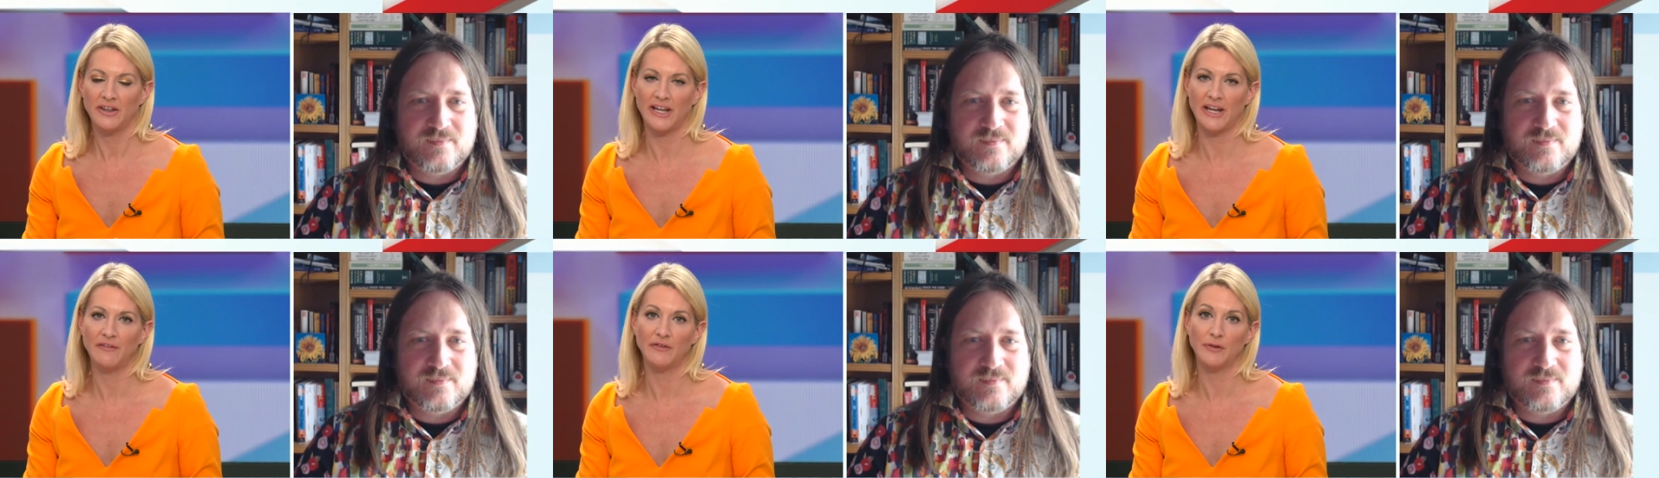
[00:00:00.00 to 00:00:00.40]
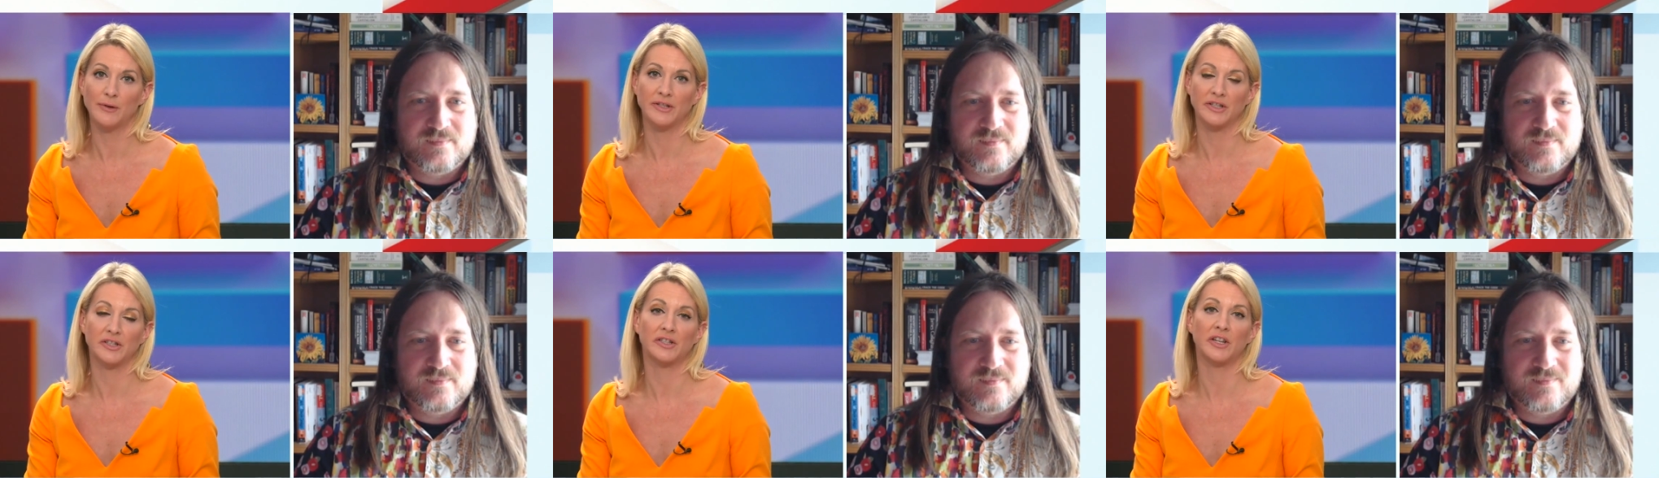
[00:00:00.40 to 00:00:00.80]
Speaker 1: the
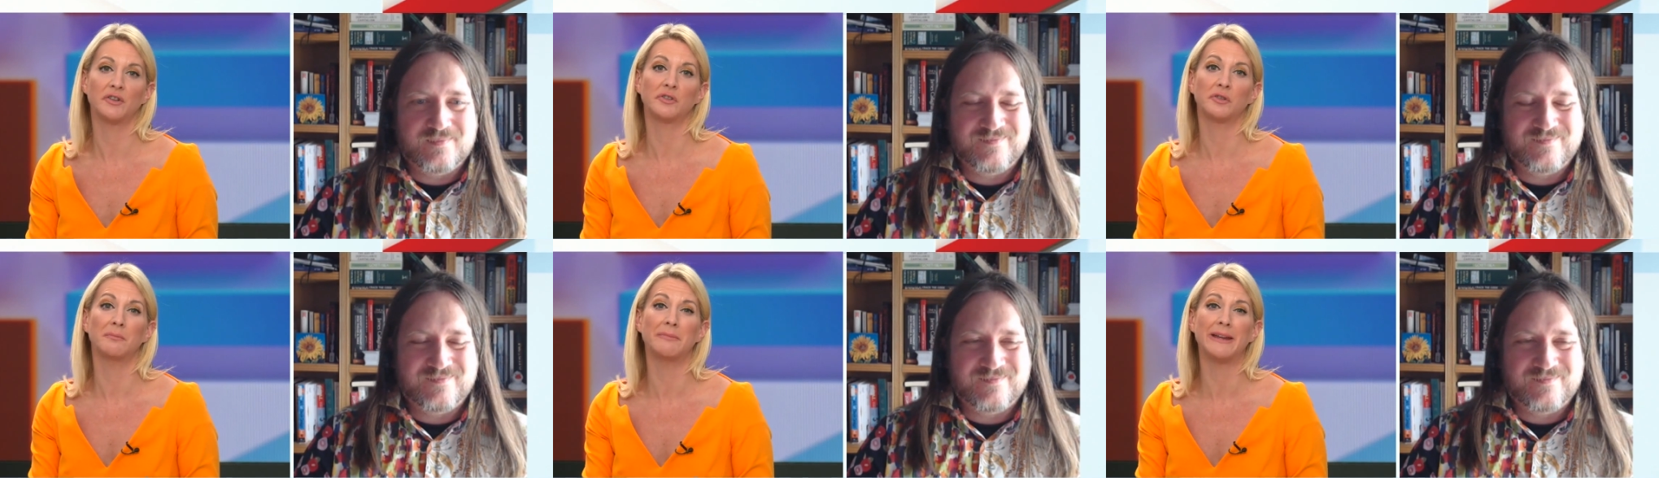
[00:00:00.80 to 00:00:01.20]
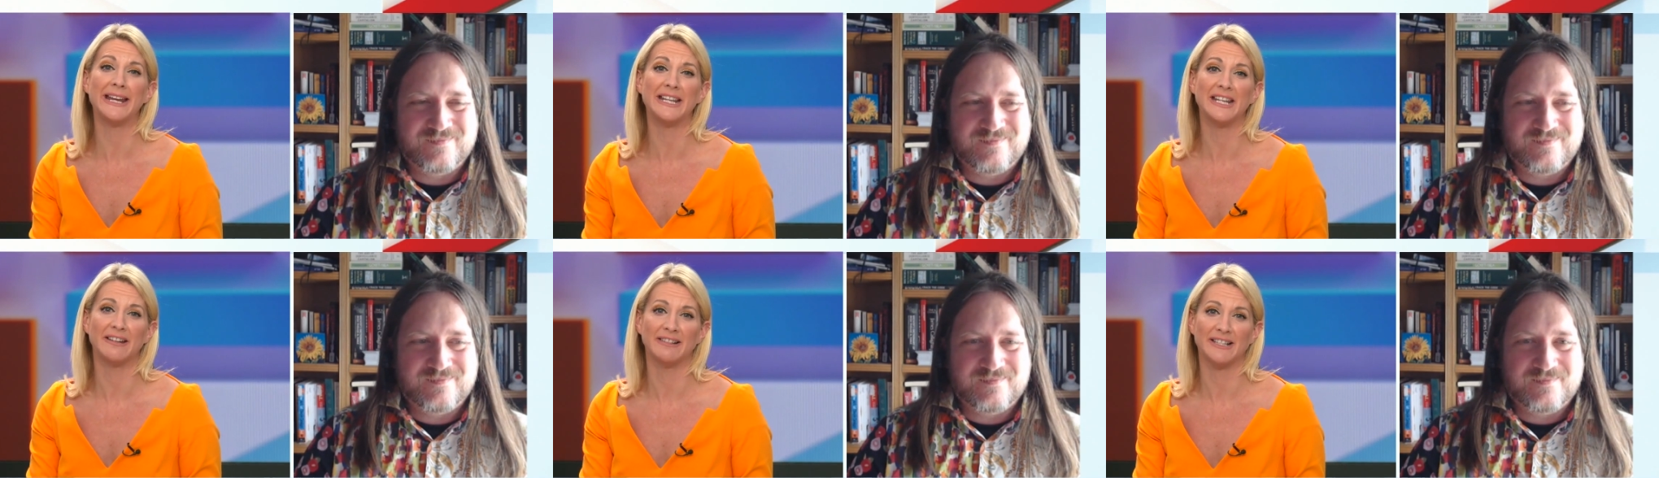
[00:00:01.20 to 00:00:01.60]
influence that social
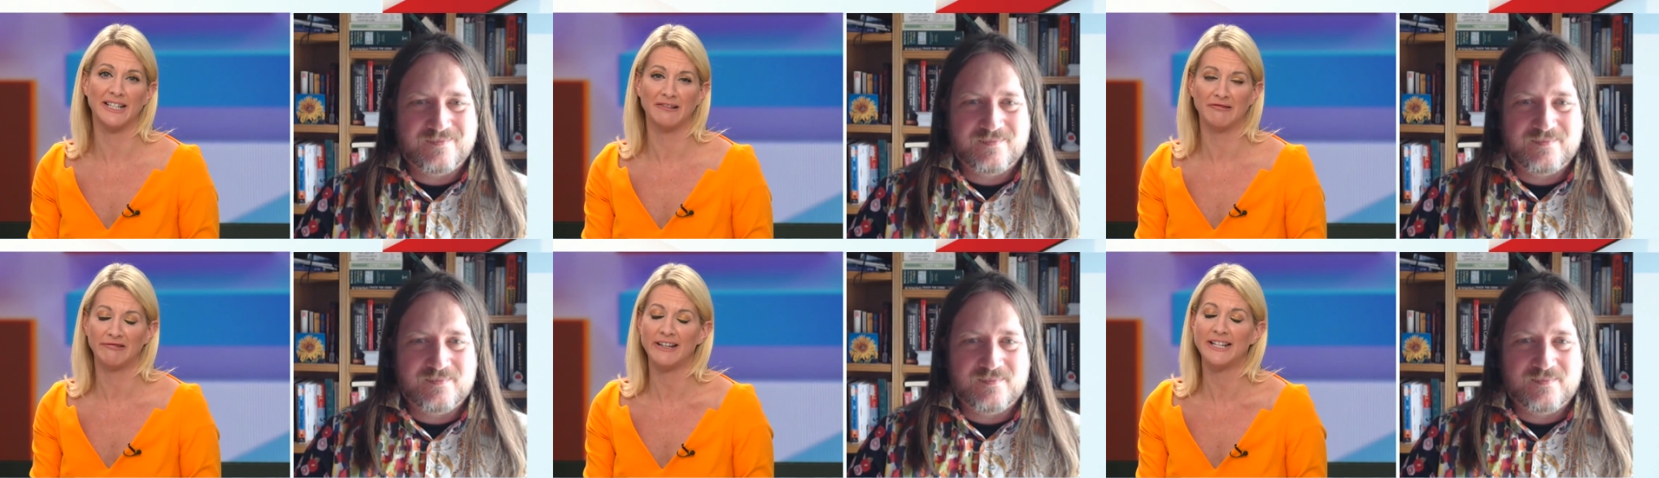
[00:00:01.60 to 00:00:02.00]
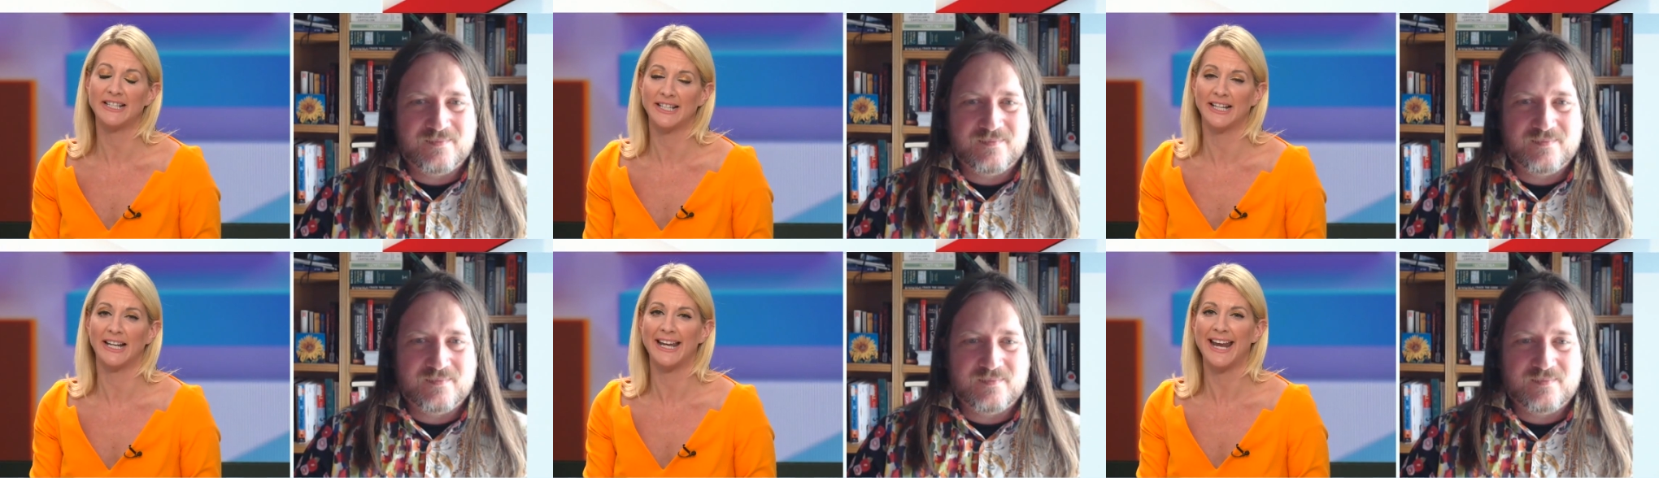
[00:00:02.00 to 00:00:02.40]
media is
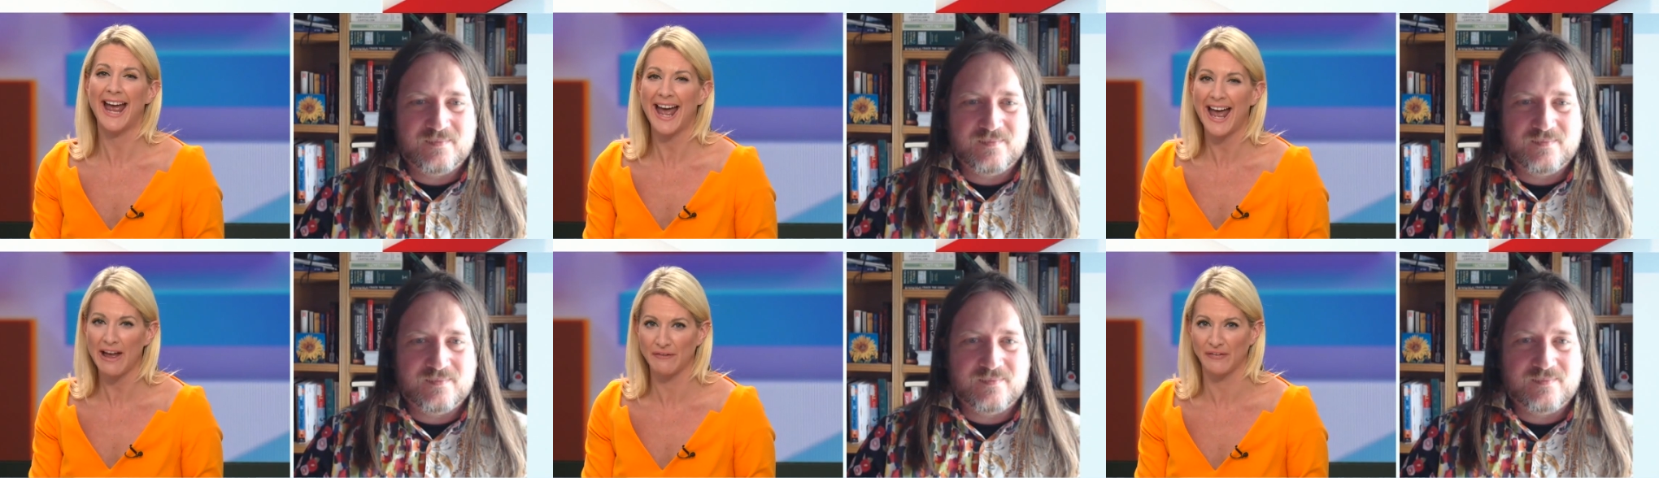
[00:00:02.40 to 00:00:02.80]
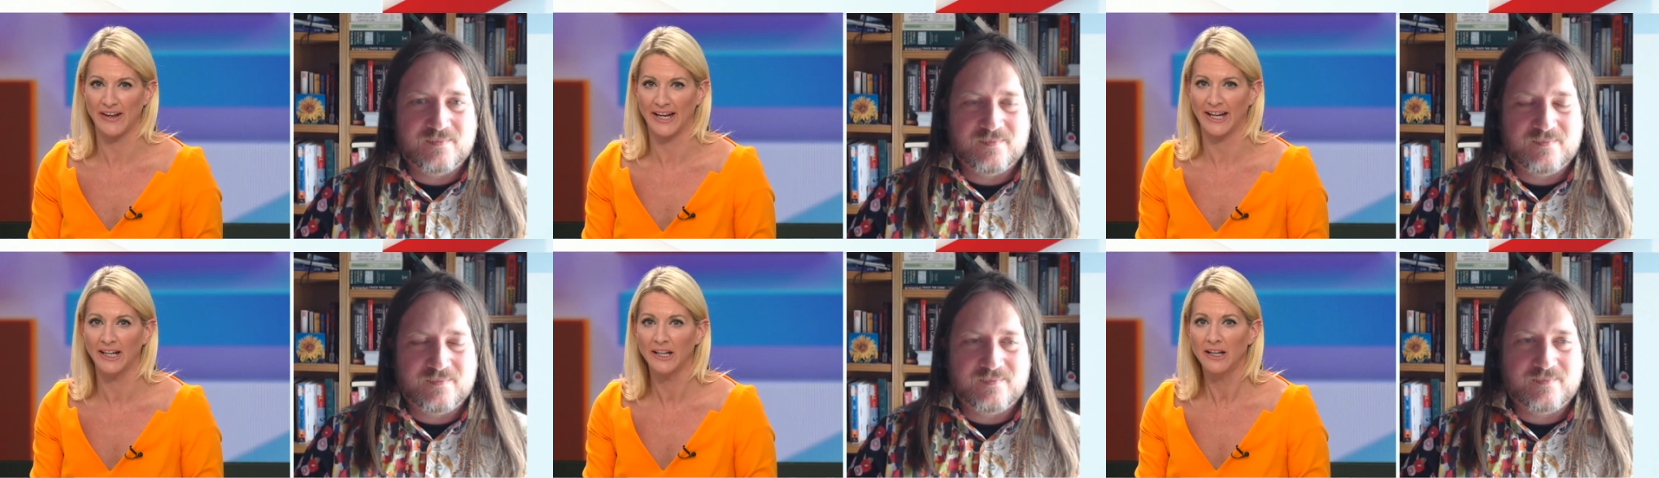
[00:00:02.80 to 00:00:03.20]
increasingly
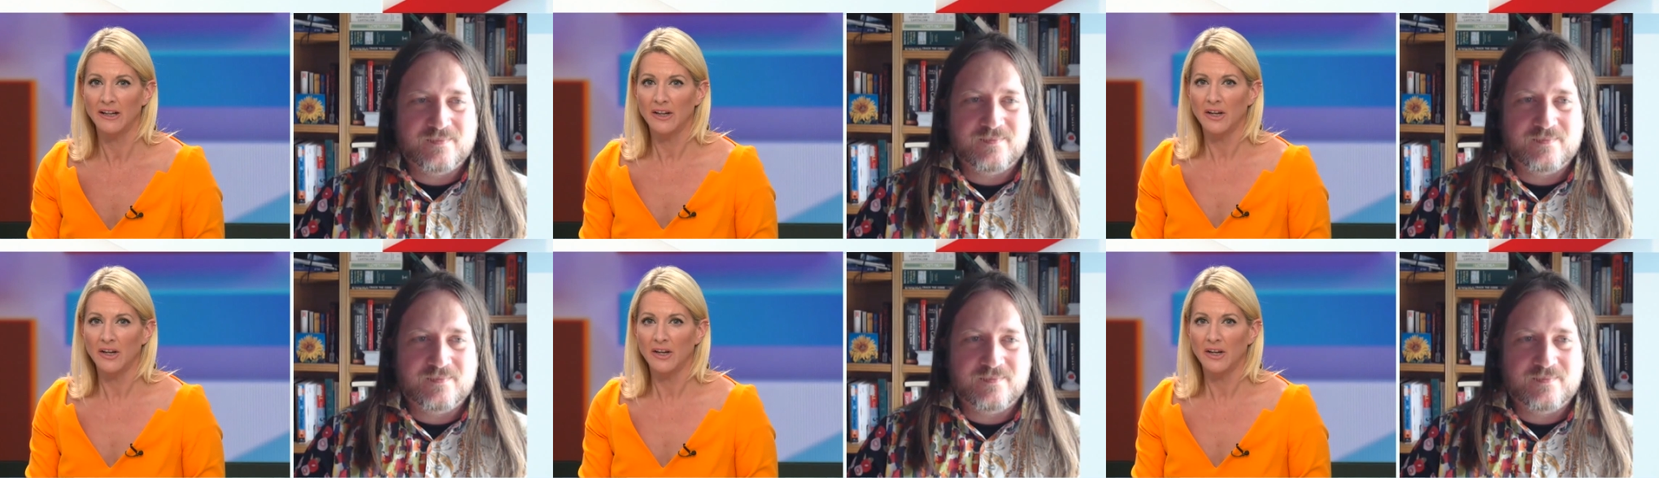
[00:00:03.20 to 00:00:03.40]
having,